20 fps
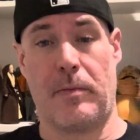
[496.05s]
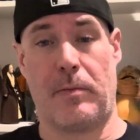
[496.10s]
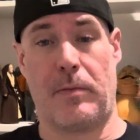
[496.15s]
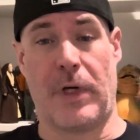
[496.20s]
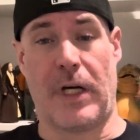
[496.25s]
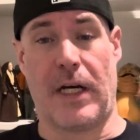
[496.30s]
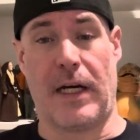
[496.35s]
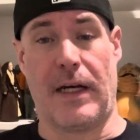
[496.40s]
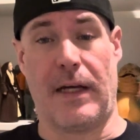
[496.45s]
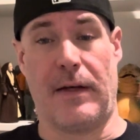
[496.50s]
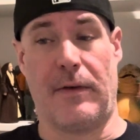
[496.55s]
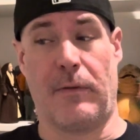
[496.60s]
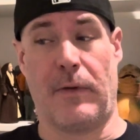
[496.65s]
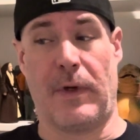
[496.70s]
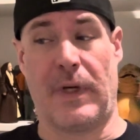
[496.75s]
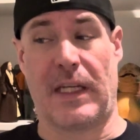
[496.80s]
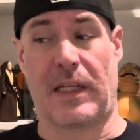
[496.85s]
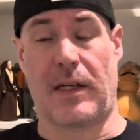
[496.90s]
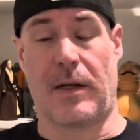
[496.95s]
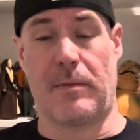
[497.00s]
but
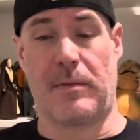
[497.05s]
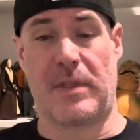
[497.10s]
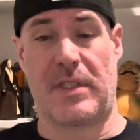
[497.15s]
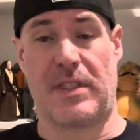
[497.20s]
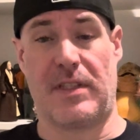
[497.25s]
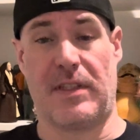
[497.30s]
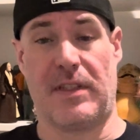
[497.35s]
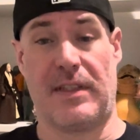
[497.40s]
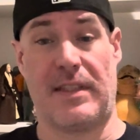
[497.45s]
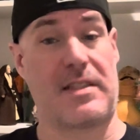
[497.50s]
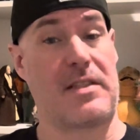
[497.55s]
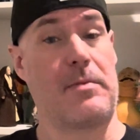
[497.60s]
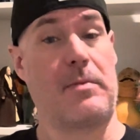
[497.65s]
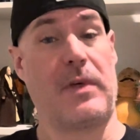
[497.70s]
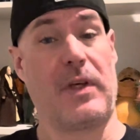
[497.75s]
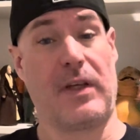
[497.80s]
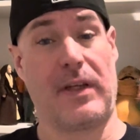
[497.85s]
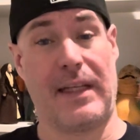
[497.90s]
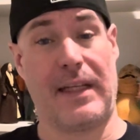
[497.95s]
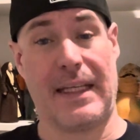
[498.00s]
when it comes to
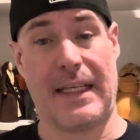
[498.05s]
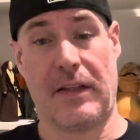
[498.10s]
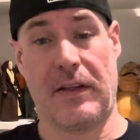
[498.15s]
disability